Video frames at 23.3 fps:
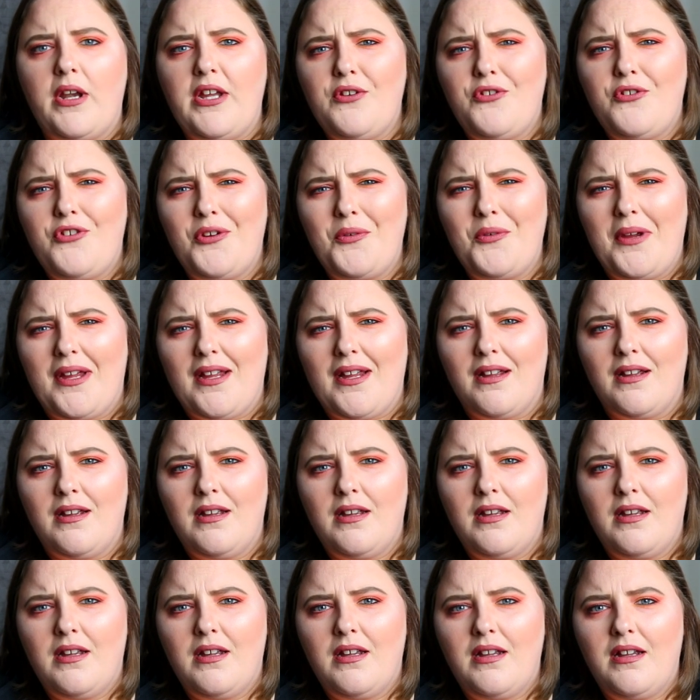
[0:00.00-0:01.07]
are you doing?
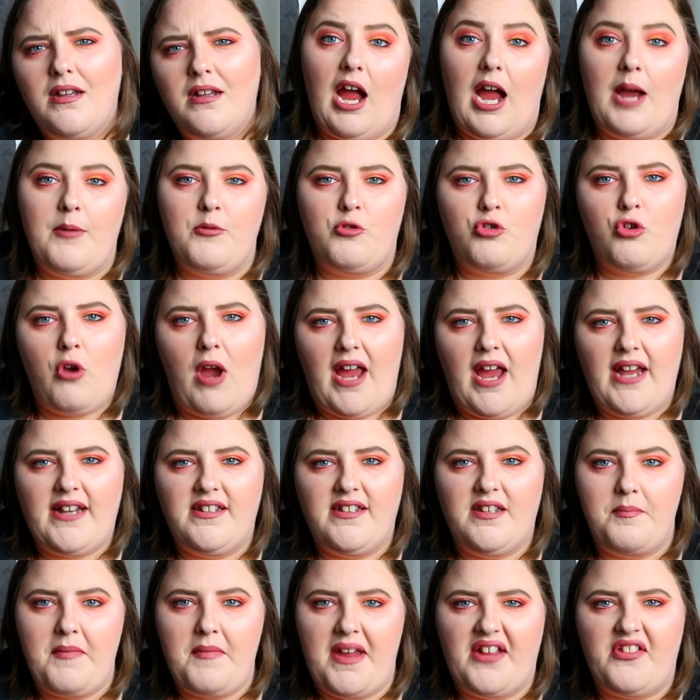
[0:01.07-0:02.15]
I'm trying
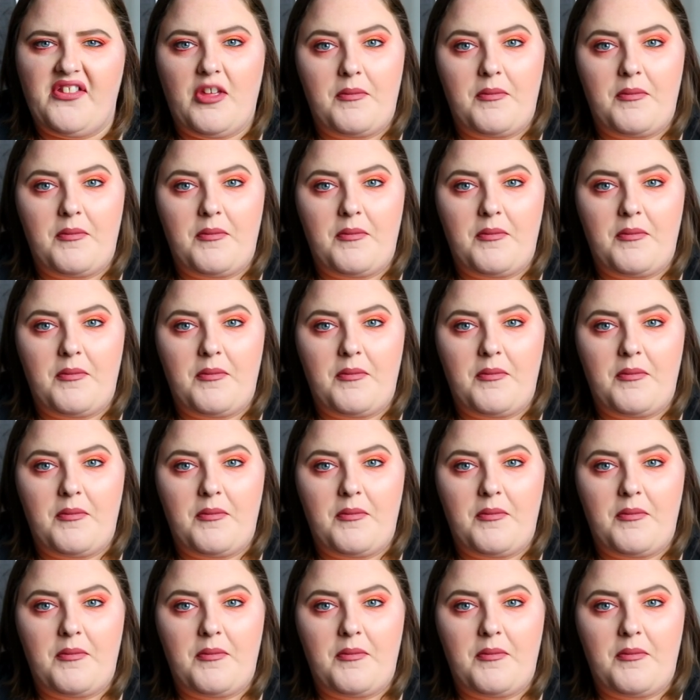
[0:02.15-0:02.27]
to make